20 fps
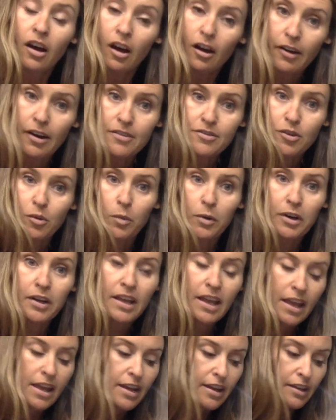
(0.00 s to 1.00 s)
All right, so we're
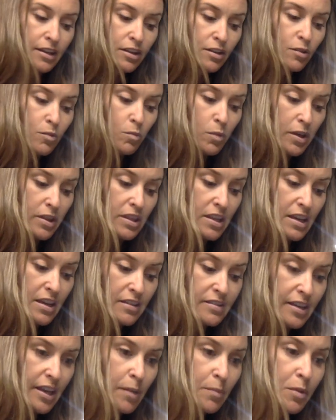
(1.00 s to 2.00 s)
going to end with the
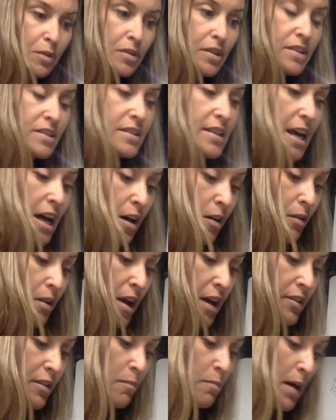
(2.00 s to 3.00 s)
example that's down
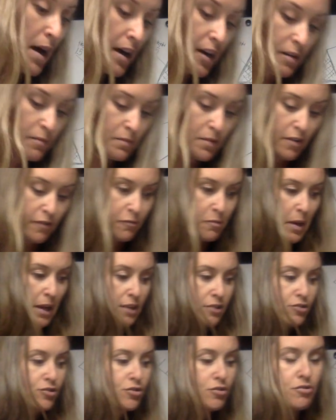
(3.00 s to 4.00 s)
on the bottom of
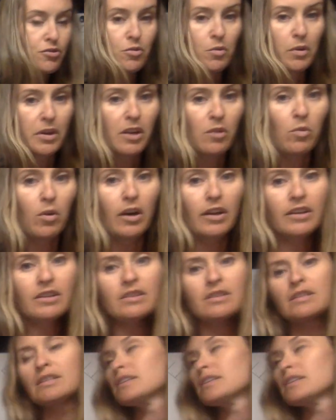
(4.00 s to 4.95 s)
page 221.